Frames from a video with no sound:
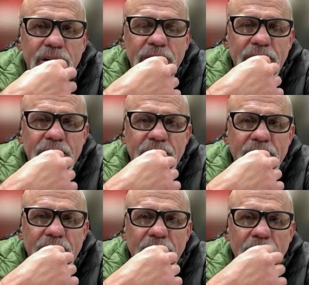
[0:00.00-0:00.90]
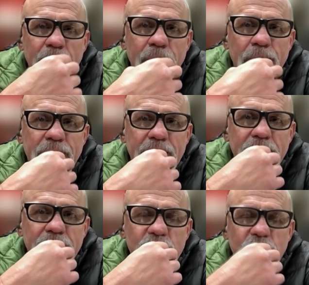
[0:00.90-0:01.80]
or you
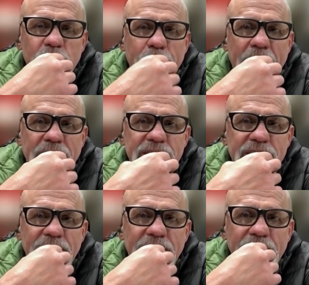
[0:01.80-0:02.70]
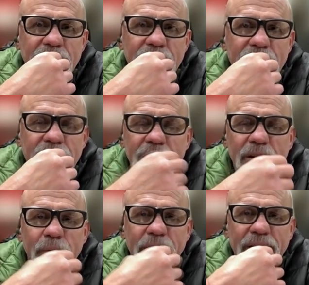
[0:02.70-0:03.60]
know, shoot boxing, or
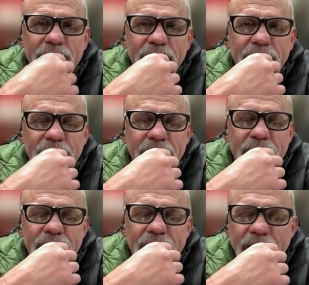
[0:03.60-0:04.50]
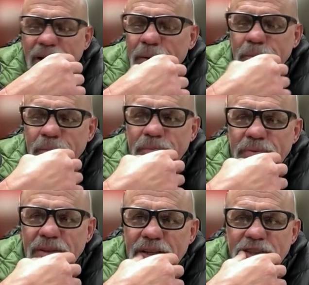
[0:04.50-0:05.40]
you know, whatever.
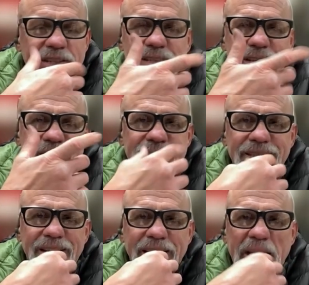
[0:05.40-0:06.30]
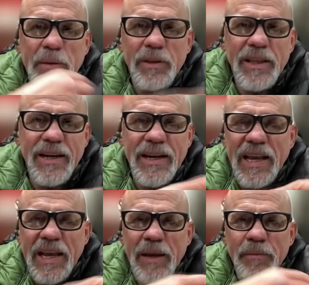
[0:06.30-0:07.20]
It's just a label and
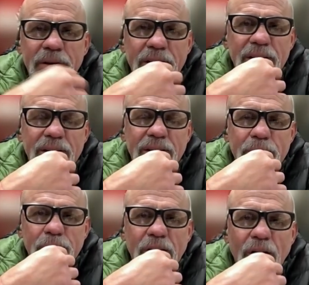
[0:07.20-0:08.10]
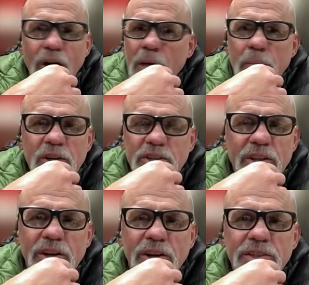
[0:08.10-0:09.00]
a name, but all
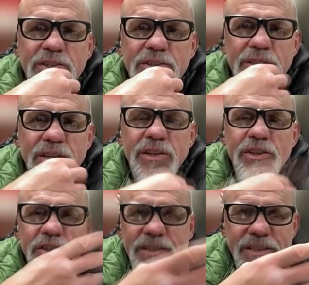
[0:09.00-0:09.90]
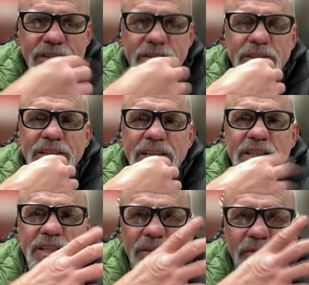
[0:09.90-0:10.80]
martial arts should
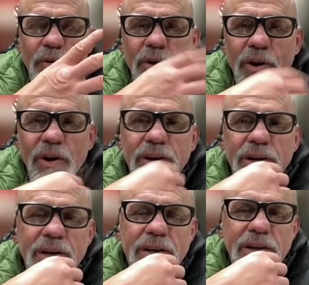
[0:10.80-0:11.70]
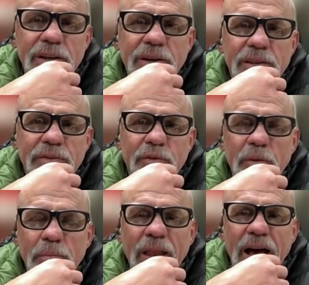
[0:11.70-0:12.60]
teach the four, you know, the
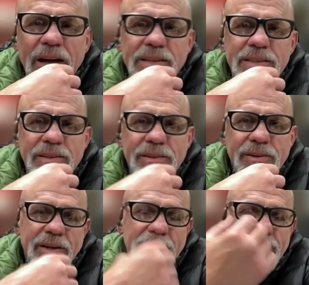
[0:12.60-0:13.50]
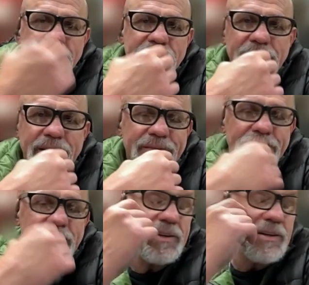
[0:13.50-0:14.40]
four blocks, or else they're